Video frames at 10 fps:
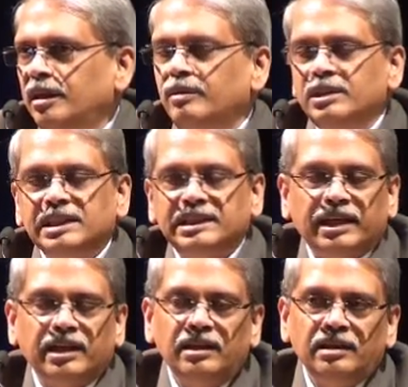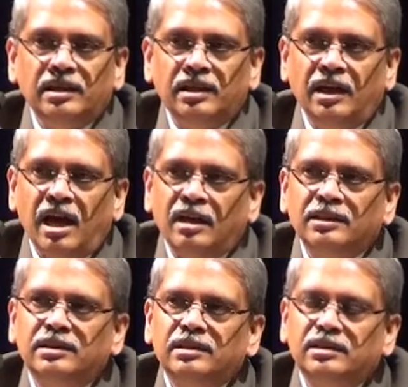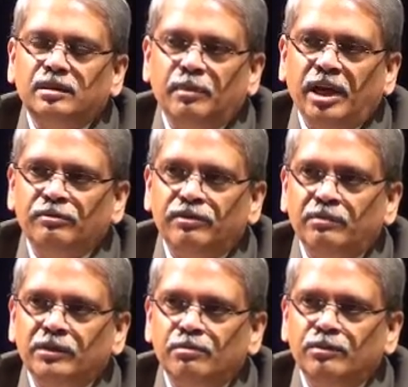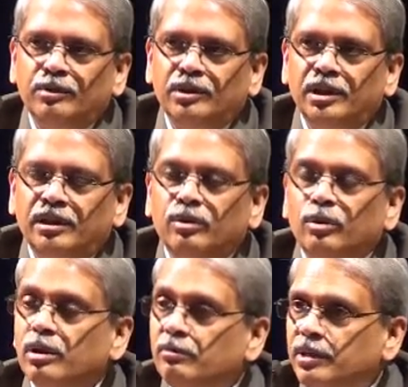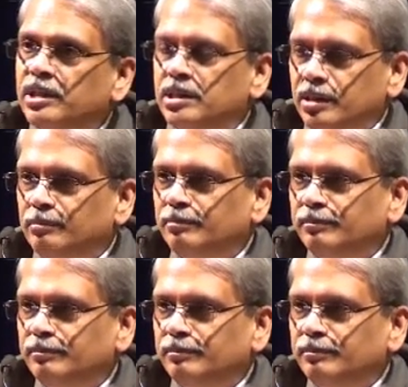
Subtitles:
It was the second largest mainframe computer in the whole of Asia.